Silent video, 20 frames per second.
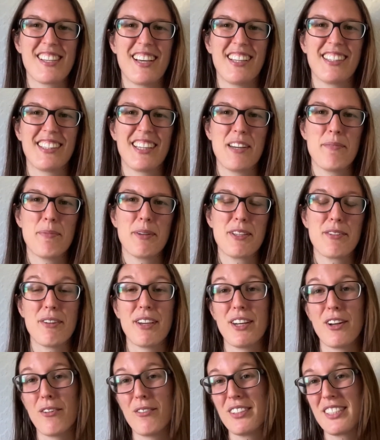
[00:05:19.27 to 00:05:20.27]
And then in
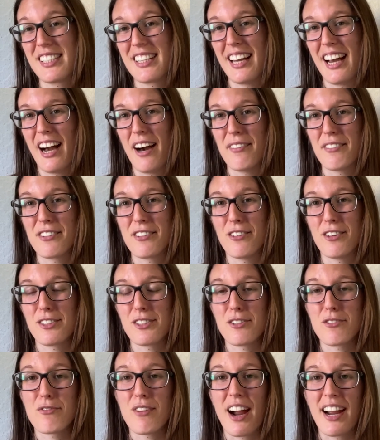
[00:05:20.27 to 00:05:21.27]
between, obviously, I have to
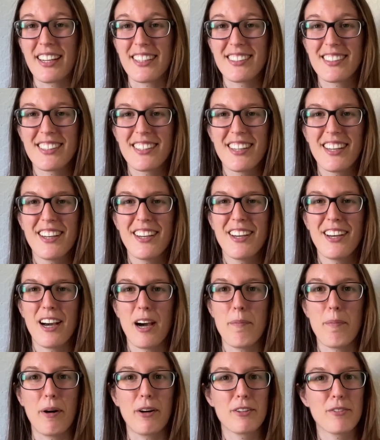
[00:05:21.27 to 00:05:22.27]
also write
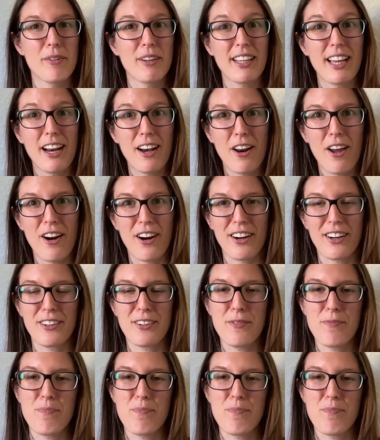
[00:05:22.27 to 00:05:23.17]
about what I learn.